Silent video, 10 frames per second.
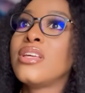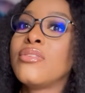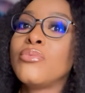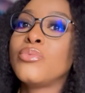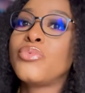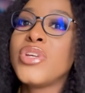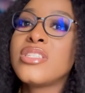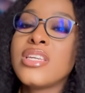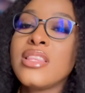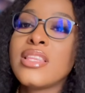
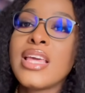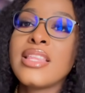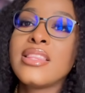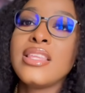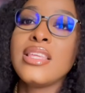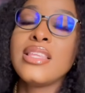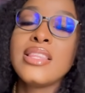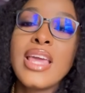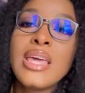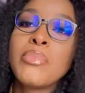Reaching
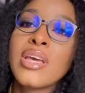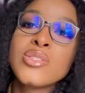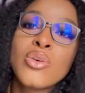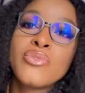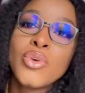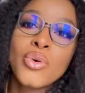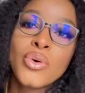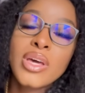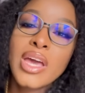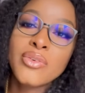the apex of
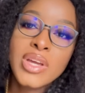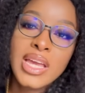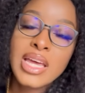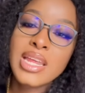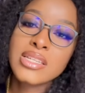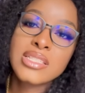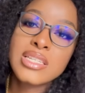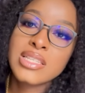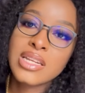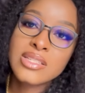your career can actually
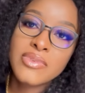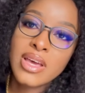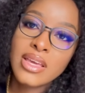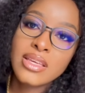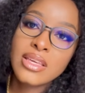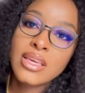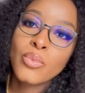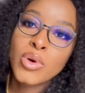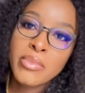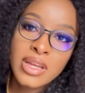satisfy a
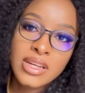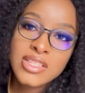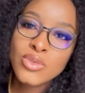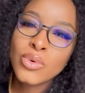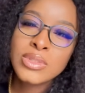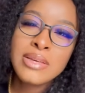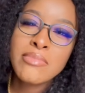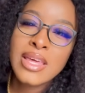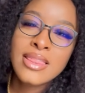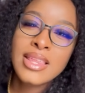woman. It's not only
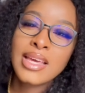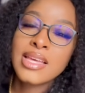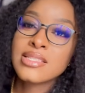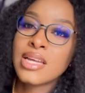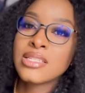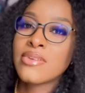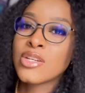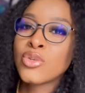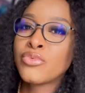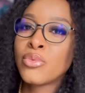men that get
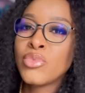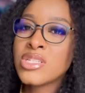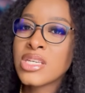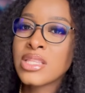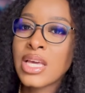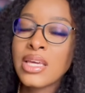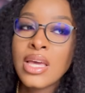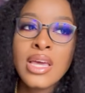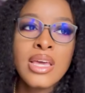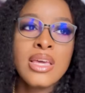satisfaction from reaching like
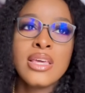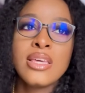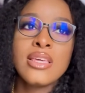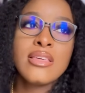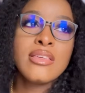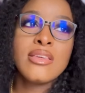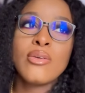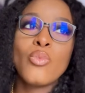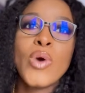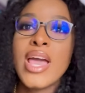
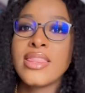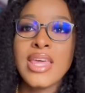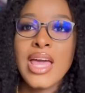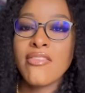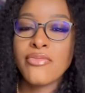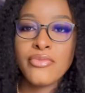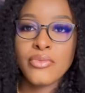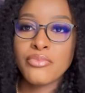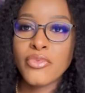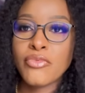where they have,
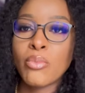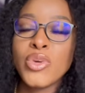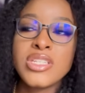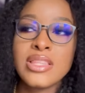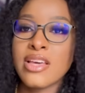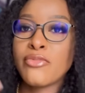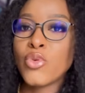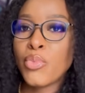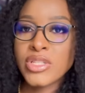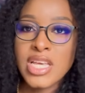from reaching their
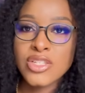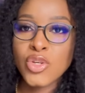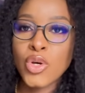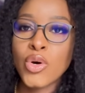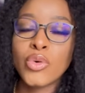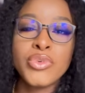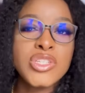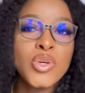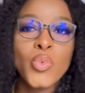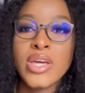full potential or
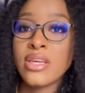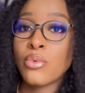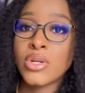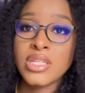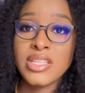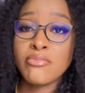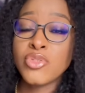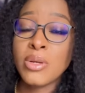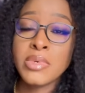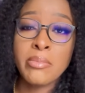reaching where they
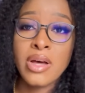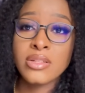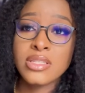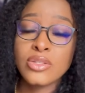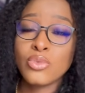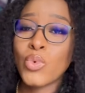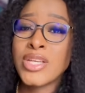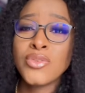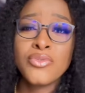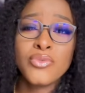dreamed about. Why
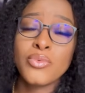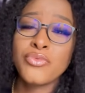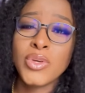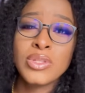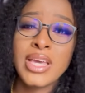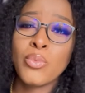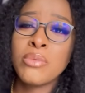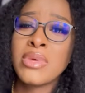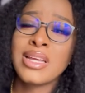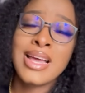do you feel like
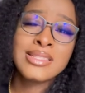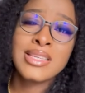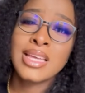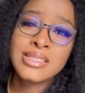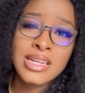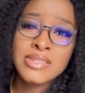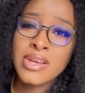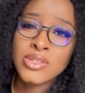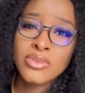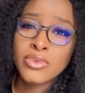women can't get
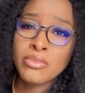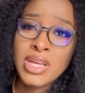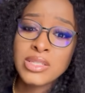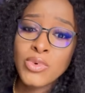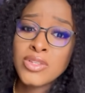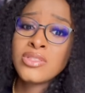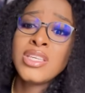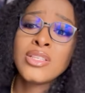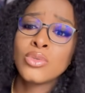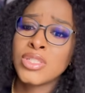satisfaction from that? Why do you
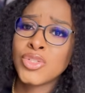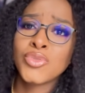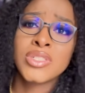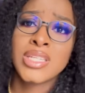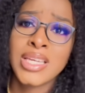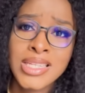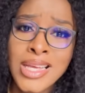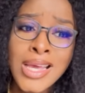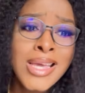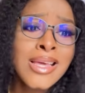think it's only children that can get?
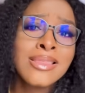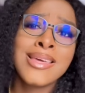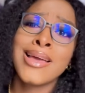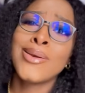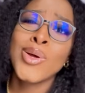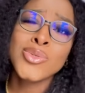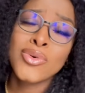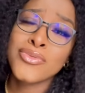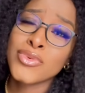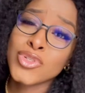There are a lot
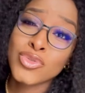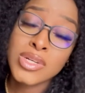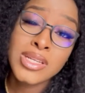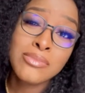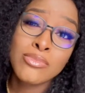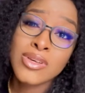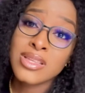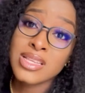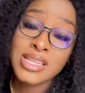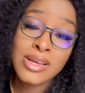of frustrated
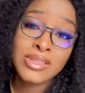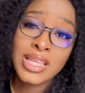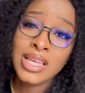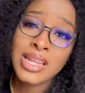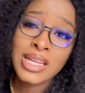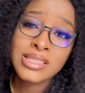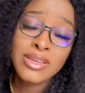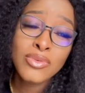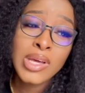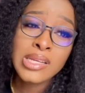mothers out there that
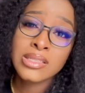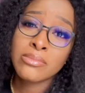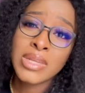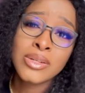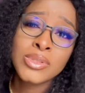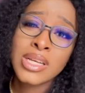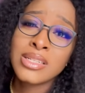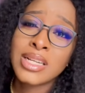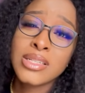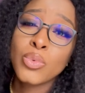if you ask them now, they'll tell you
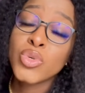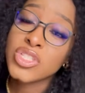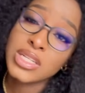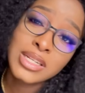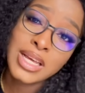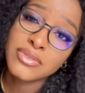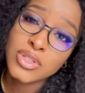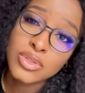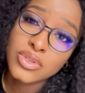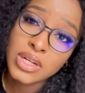that they wish they didn't have
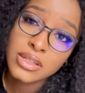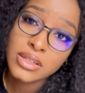children